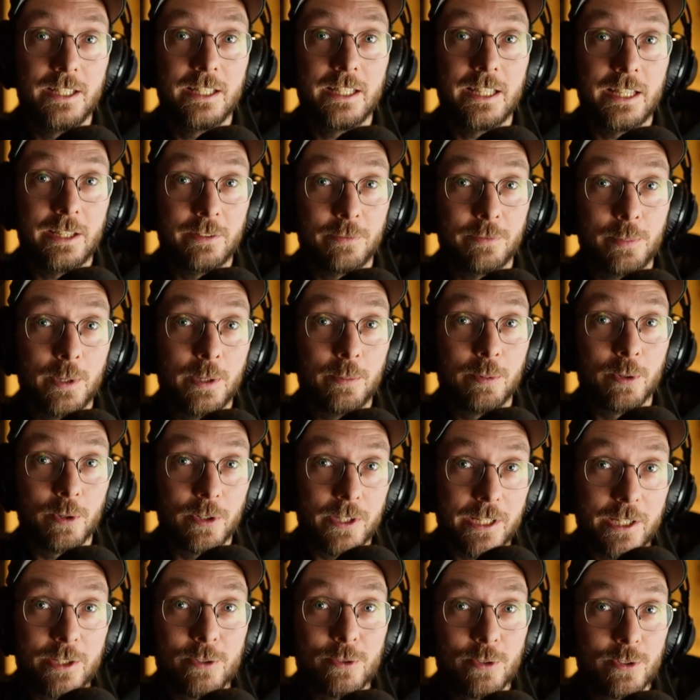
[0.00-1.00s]
If people are
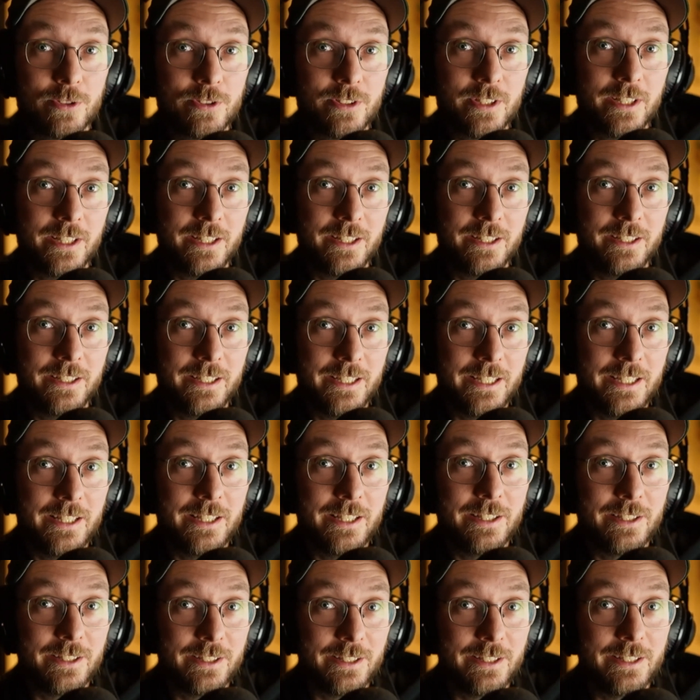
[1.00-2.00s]
interested
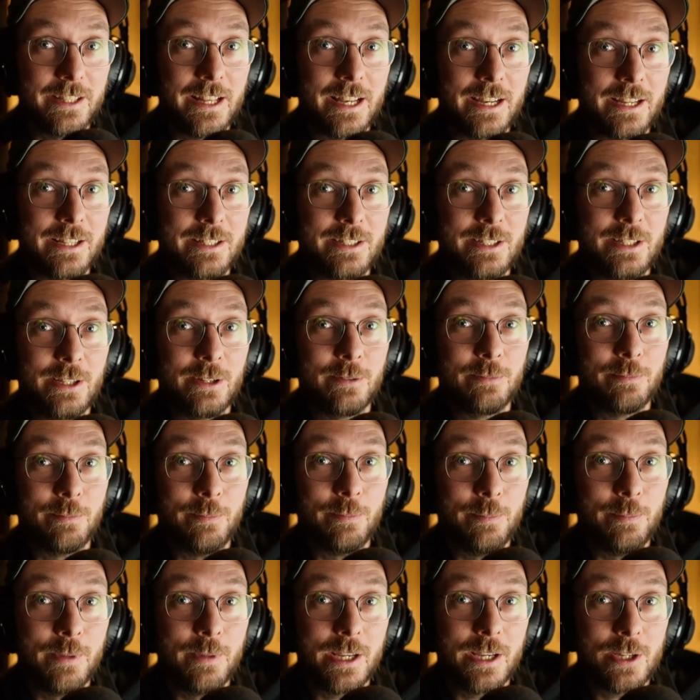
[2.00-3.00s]
in that idea,
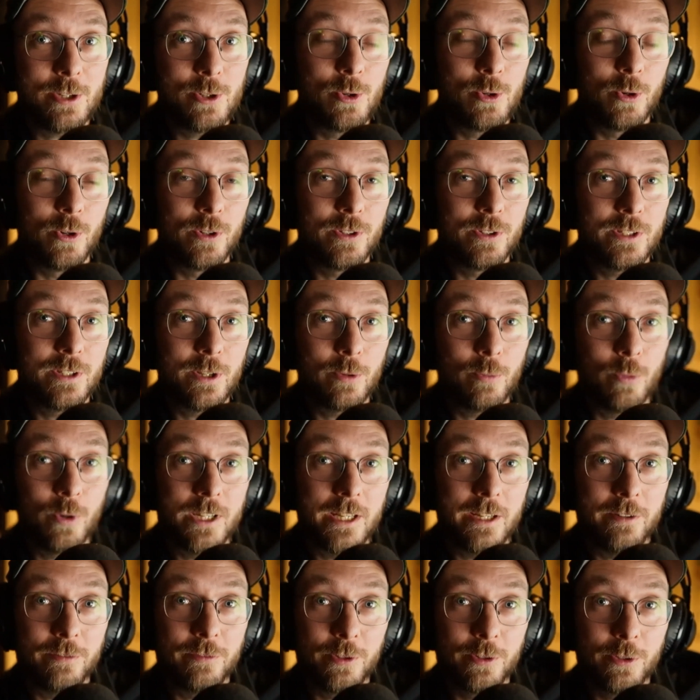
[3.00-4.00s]
make sure that
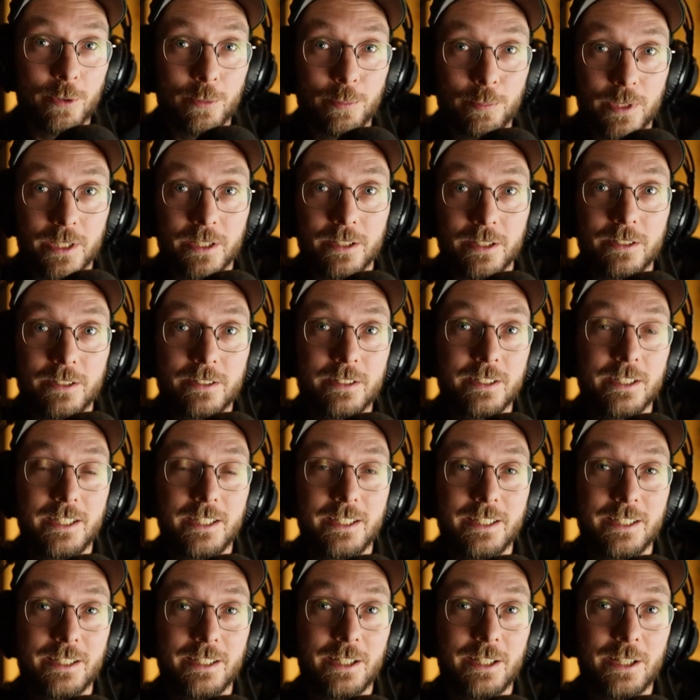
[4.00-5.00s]
whatever you build
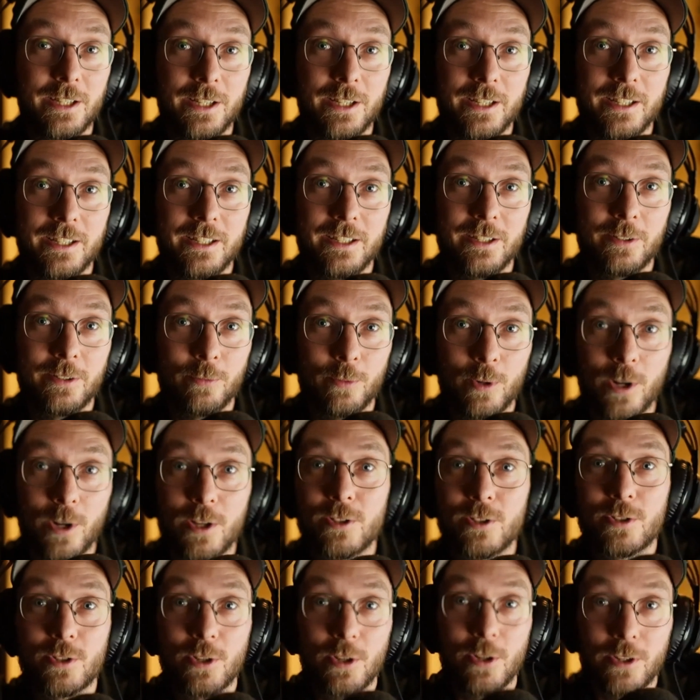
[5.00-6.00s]

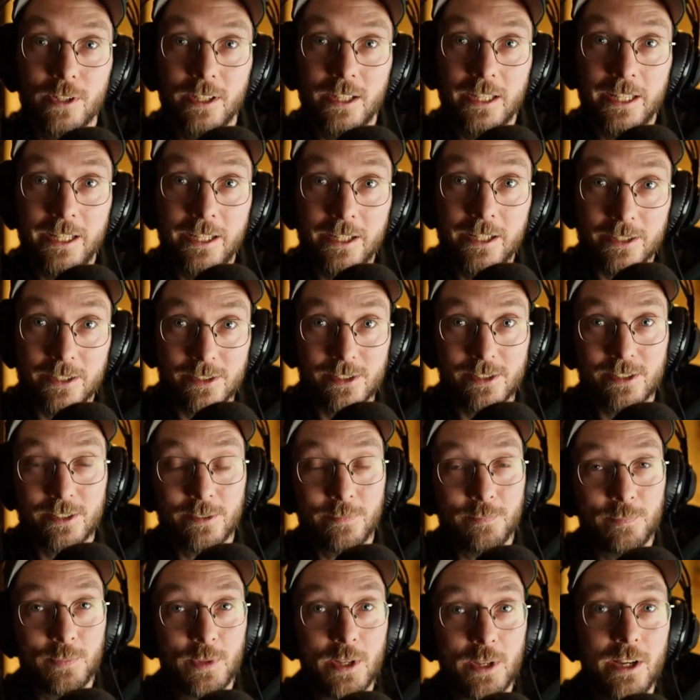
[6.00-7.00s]
runs on Linux,
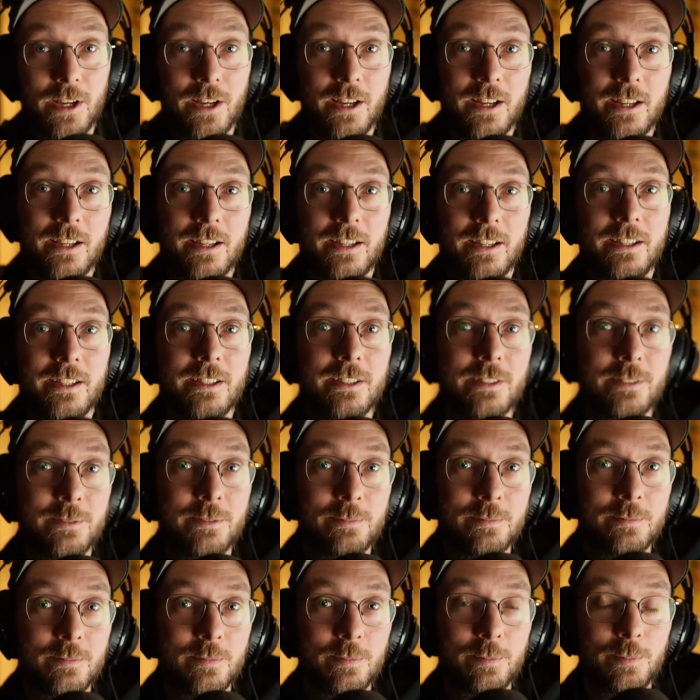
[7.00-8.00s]

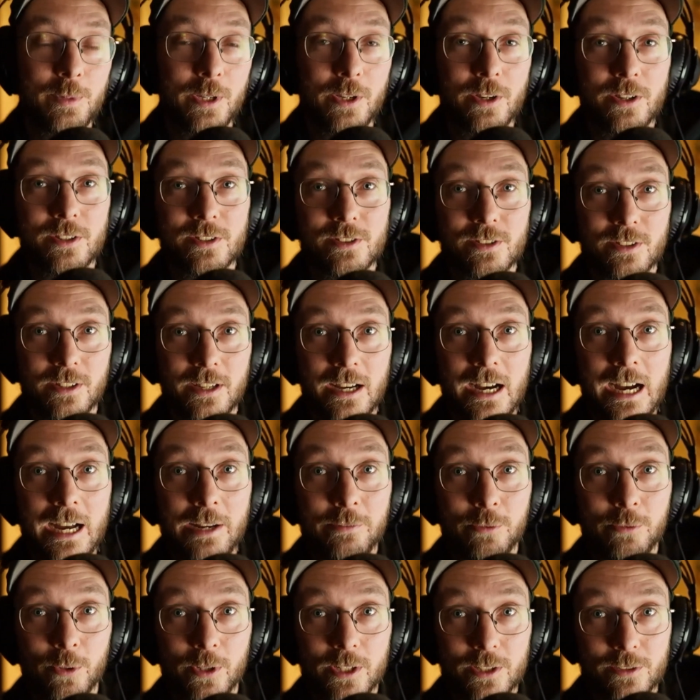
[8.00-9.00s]
because
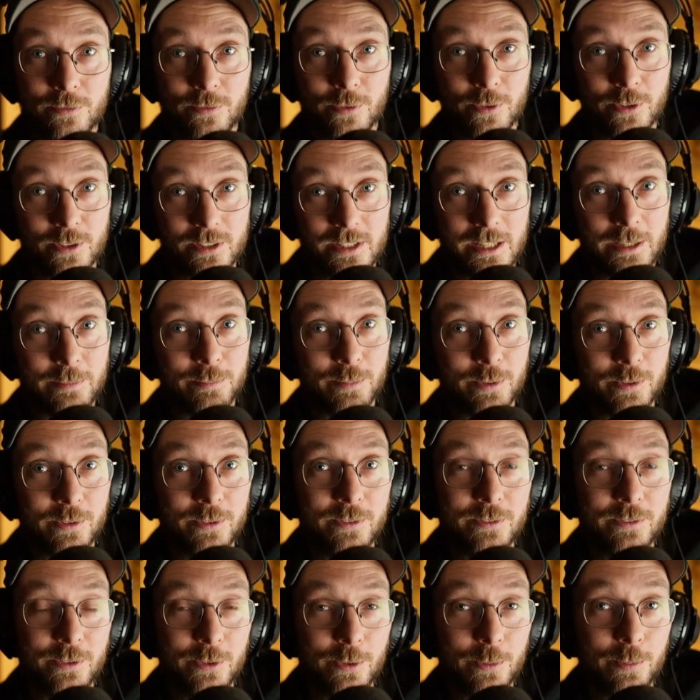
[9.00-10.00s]
HiveOS, for
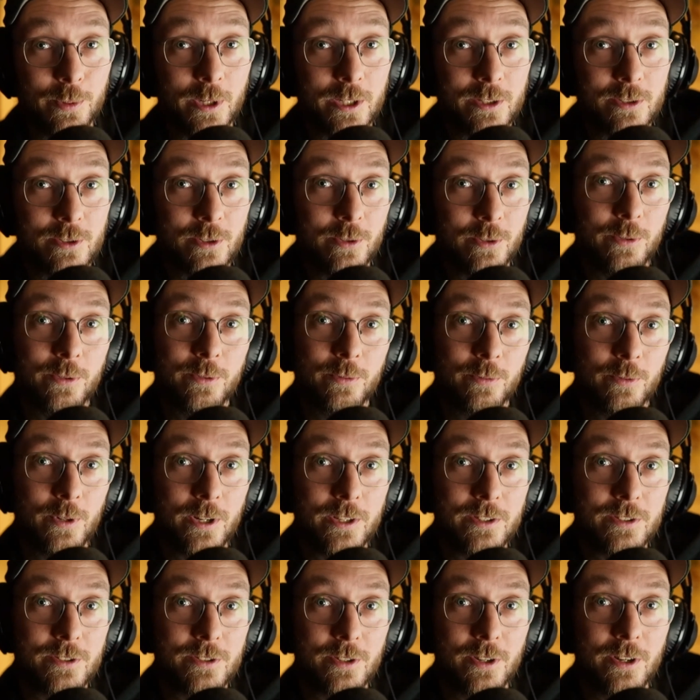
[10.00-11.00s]
example, Ubuntu
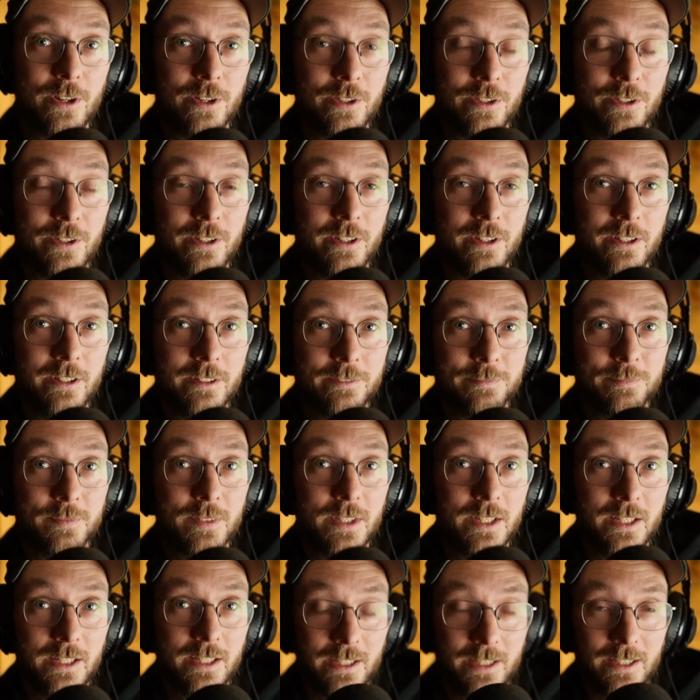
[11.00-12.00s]
runs on
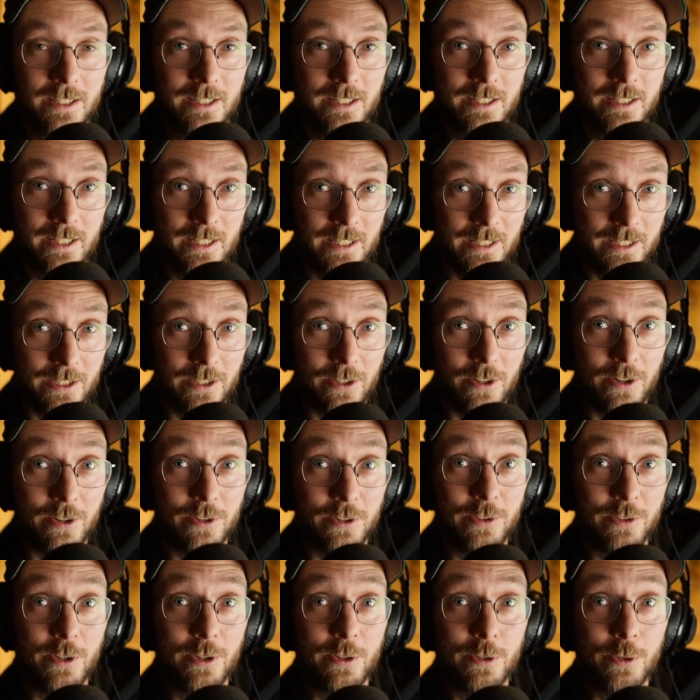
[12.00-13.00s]

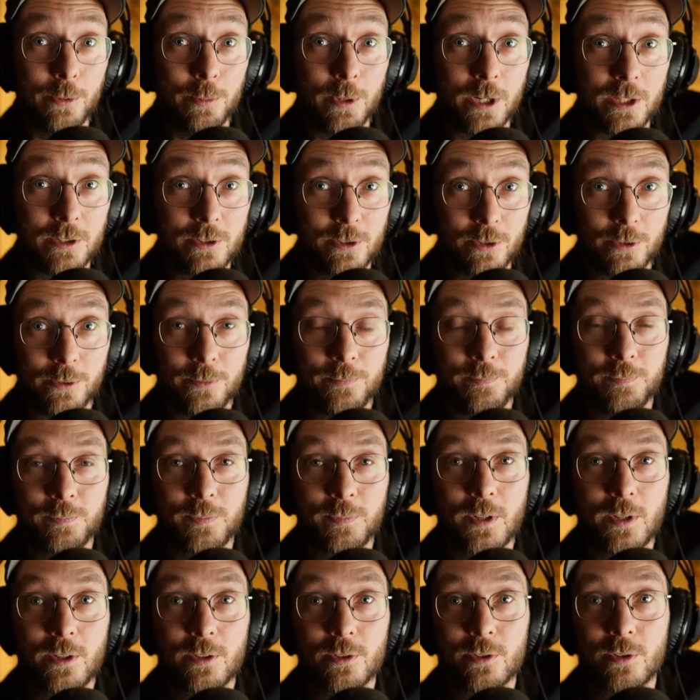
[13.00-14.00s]
Ubuntu.
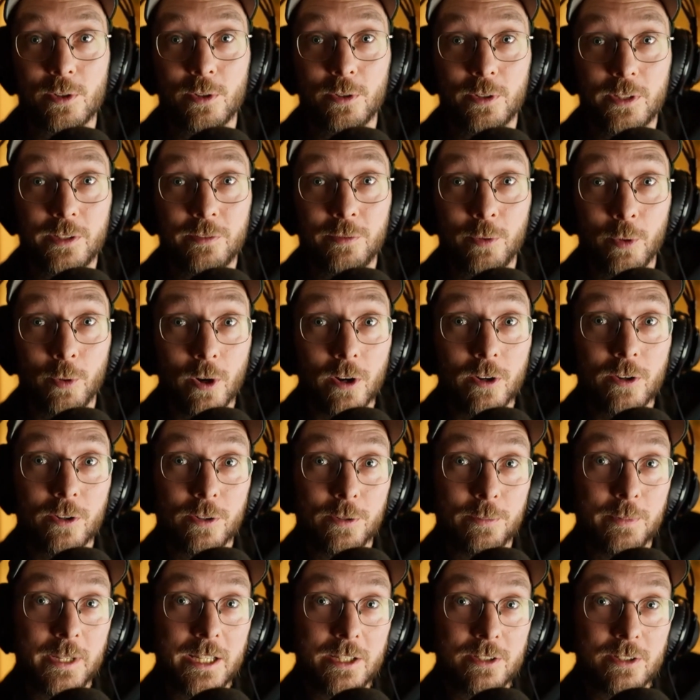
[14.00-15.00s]
So if you are going
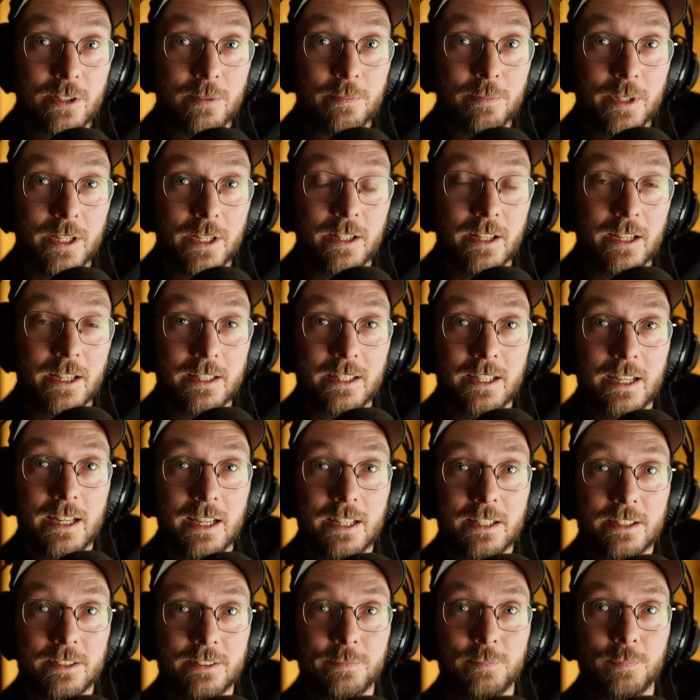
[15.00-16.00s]
to make something like
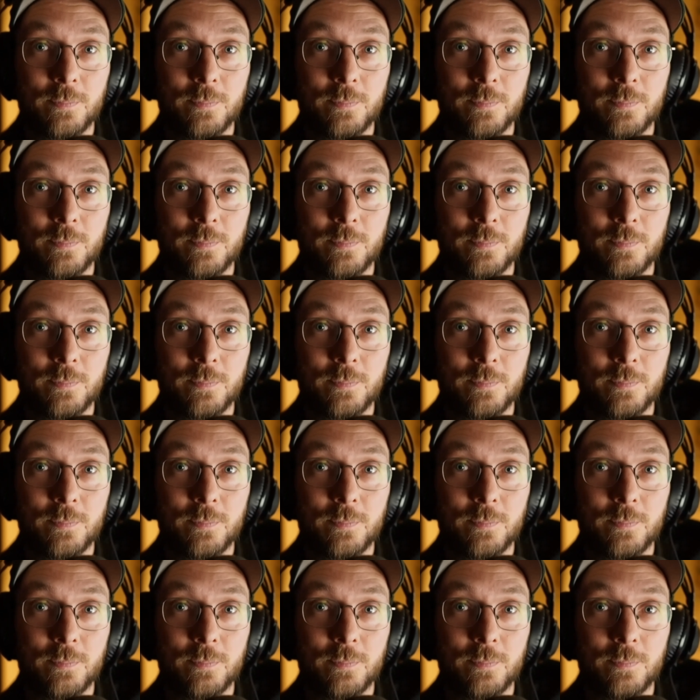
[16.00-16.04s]
that,